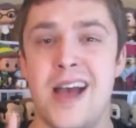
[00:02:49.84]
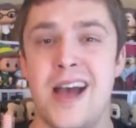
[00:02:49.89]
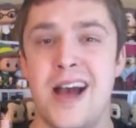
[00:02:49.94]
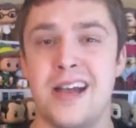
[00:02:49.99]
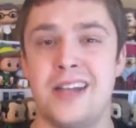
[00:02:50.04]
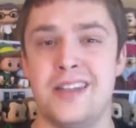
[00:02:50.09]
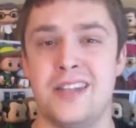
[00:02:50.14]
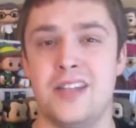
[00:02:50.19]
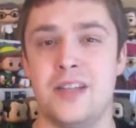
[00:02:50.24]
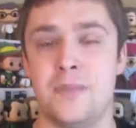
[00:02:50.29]
I
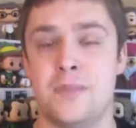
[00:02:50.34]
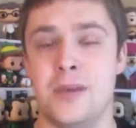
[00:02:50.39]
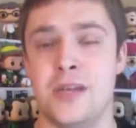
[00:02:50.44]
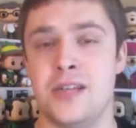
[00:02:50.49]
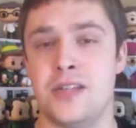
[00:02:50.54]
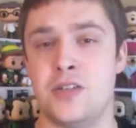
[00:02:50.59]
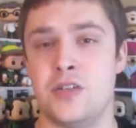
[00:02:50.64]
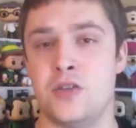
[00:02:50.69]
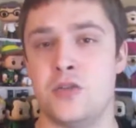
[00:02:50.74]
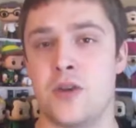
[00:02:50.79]
did the
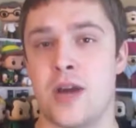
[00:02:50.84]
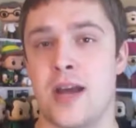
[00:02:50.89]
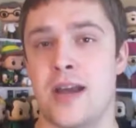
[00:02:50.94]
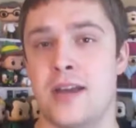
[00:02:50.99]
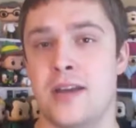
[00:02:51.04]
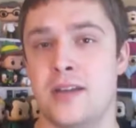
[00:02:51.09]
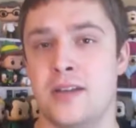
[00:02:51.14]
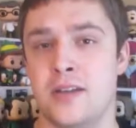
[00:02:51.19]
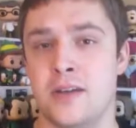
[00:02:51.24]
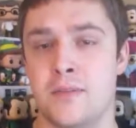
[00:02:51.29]
Pete's
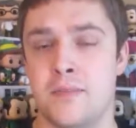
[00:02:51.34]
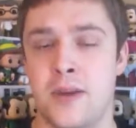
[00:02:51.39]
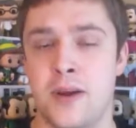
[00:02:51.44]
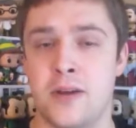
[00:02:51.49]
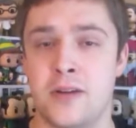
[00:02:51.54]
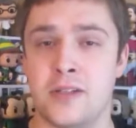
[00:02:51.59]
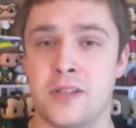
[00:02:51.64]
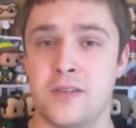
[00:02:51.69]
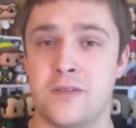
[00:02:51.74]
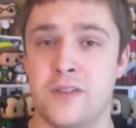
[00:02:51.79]
Dragon
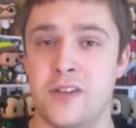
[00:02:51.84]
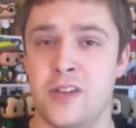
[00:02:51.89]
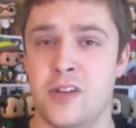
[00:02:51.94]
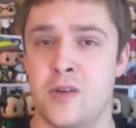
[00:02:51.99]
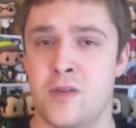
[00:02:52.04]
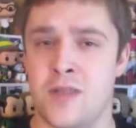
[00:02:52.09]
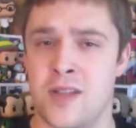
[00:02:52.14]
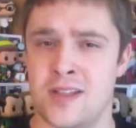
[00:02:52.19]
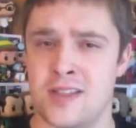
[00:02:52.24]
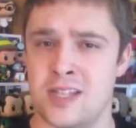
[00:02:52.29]
comparison video
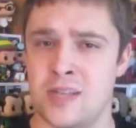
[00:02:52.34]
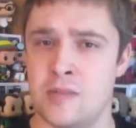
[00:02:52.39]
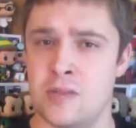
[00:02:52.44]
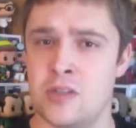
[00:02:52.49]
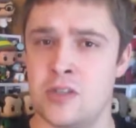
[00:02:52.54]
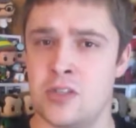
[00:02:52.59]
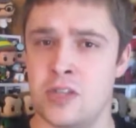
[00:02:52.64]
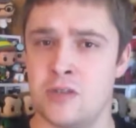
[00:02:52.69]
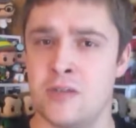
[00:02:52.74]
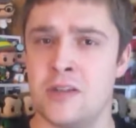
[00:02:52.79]
and that seemed to
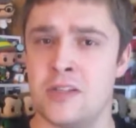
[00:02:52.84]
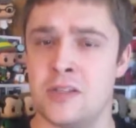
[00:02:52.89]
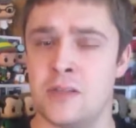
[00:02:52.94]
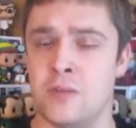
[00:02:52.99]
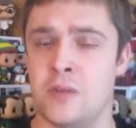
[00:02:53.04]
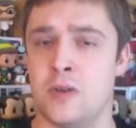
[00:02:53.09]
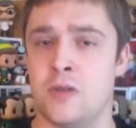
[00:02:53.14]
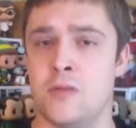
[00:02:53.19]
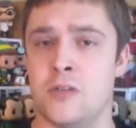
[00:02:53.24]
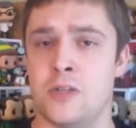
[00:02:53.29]
generate some
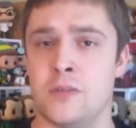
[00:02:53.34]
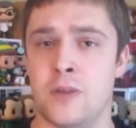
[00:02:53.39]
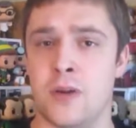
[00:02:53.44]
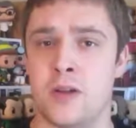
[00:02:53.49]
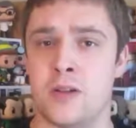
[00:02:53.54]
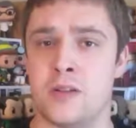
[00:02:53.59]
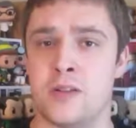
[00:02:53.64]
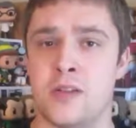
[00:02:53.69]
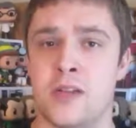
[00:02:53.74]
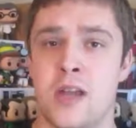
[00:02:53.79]
good
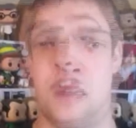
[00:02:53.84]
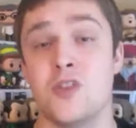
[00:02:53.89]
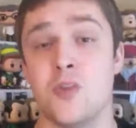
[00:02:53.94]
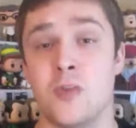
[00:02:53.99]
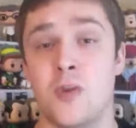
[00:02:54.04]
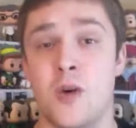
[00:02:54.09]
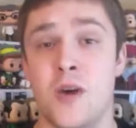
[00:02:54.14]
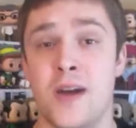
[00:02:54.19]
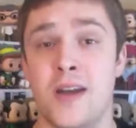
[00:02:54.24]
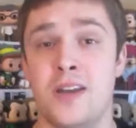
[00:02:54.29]
response. So I'm
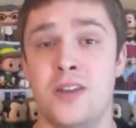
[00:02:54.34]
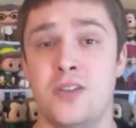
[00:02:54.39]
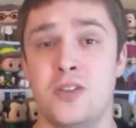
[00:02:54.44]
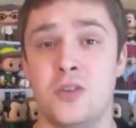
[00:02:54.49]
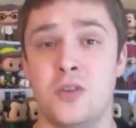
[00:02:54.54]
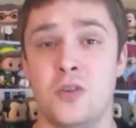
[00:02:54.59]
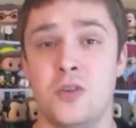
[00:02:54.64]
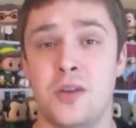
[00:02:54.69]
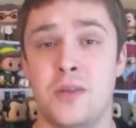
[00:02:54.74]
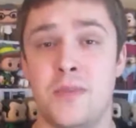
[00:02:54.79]
going to go ahead and
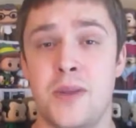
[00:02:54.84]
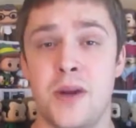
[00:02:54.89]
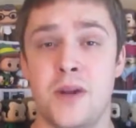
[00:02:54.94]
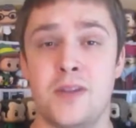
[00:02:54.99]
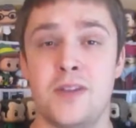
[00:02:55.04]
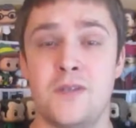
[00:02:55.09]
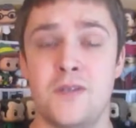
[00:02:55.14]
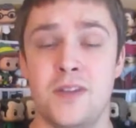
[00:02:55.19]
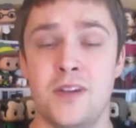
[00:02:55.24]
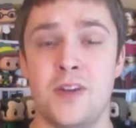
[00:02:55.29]
do a
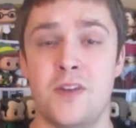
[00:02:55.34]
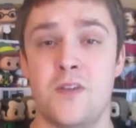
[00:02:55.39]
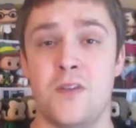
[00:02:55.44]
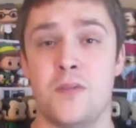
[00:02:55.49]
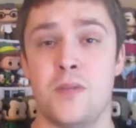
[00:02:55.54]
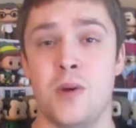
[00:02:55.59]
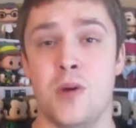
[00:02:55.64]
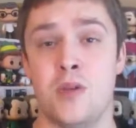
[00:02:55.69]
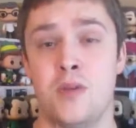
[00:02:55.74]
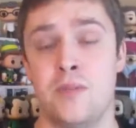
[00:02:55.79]
comparison video for
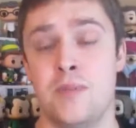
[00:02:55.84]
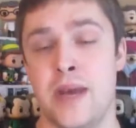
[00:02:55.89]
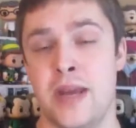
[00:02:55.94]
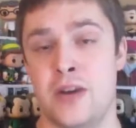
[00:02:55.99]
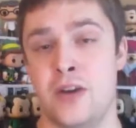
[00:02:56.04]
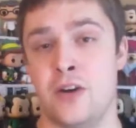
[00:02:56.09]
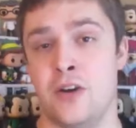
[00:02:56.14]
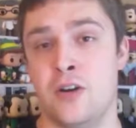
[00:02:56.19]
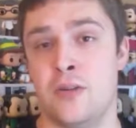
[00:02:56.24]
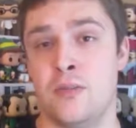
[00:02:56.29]
both
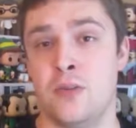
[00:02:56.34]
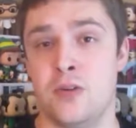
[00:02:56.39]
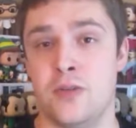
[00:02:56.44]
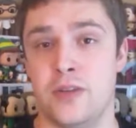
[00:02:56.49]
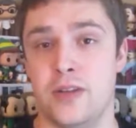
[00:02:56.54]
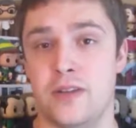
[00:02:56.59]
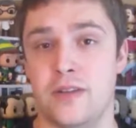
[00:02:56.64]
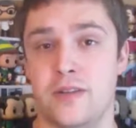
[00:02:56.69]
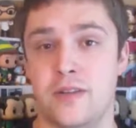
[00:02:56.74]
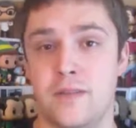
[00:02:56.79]
Ben-Hur
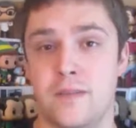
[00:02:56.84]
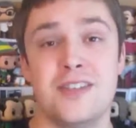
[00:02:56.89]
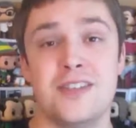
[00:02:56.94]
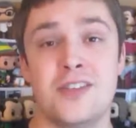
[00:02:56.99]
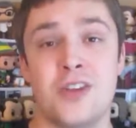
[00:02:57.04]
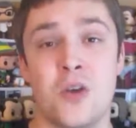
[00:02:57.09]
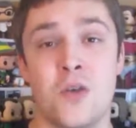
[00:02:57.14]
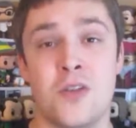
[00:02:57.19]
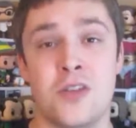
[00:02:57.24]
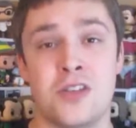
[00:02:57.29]
movies.
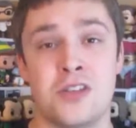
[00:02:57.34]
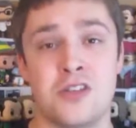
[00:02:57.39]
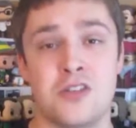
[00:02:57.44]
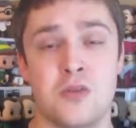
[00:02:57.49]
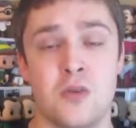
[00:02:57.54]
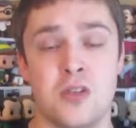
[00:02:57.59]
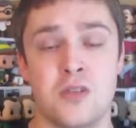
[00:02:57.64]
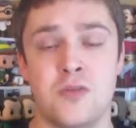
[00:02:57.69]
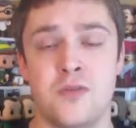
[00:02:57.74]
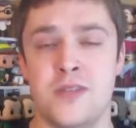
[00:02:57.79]
So this is Just
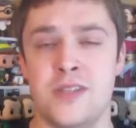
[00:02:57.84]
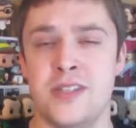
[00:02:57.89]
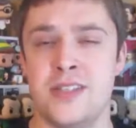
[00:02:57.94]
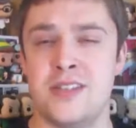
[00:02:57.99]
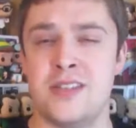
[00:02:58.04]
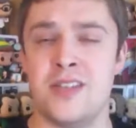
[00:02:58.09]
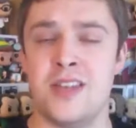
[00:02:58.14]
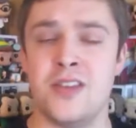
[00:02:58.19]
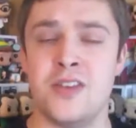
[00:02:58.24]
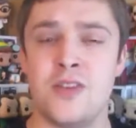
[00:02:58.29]
Watch Movies.
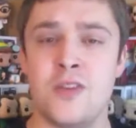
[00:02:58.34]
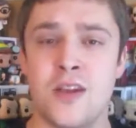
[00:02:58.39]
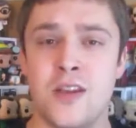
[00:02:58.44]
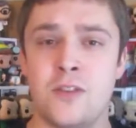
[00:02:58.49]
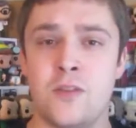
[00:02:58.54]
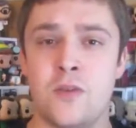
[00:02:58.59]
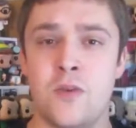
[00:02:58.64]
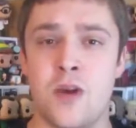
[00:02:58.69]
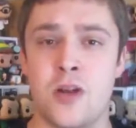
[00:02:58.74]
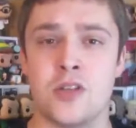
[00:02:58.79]
Thank you
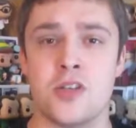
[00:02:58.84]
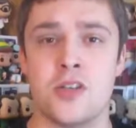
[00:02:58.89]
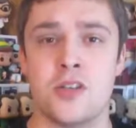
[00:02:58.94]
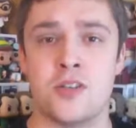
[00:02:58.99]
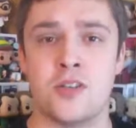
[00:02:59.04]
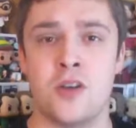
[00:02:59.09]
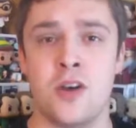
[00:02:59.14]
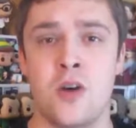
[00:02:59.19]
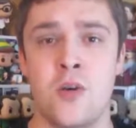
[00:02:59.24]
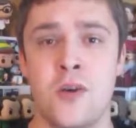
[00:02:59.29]
guys for watching
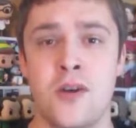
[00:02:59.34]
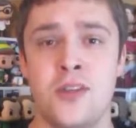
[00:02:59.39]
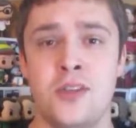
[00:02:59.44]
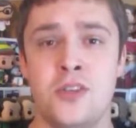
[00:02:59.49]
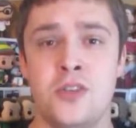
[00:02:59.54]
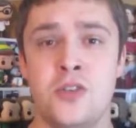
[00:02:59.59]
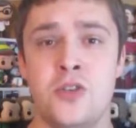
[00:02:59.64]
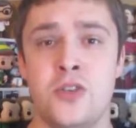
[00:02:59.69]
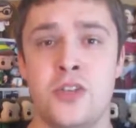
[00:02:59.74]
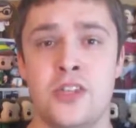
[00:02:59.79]
as always,
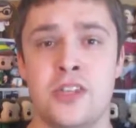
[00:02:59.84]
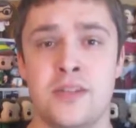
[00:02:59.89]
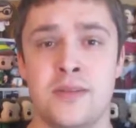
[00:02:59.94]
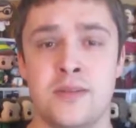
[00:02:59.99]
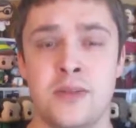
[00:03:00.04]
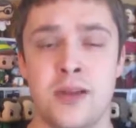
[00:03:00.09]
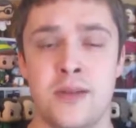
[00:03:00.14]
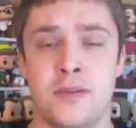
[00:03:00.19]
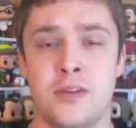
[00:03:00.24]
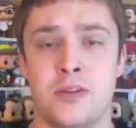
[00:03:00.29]
and you can
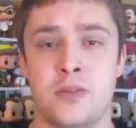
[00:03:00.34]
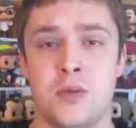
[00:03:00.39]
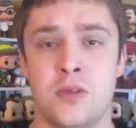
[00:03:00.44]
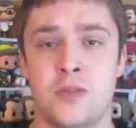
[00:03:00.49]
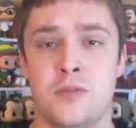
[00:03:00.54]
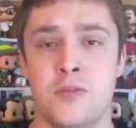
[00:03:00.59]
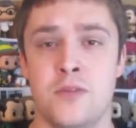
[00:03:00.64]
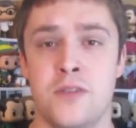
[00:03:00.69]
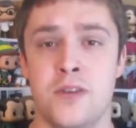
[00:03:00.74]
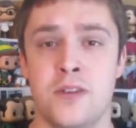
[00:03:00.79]
subscribe to Just
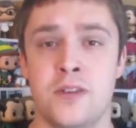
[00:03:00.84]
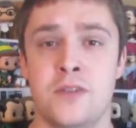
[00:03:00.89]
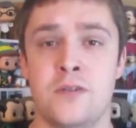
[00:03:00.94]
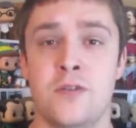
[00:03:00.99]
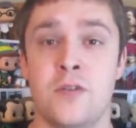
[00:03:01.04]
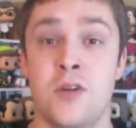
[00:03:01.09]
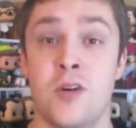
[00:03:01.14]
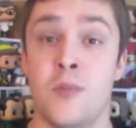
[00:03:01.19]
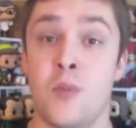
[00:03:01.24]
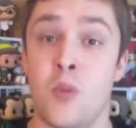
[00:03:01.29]
Watch Movies for